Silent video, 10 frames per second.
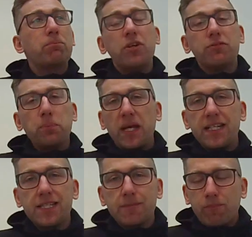Beautiful
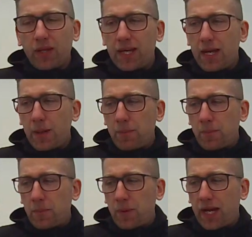place,
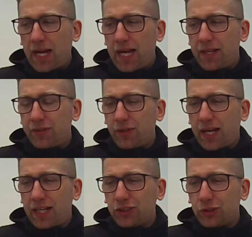and
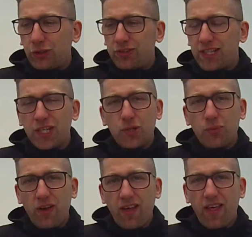I shall see
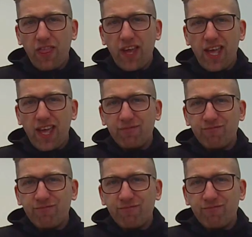you there.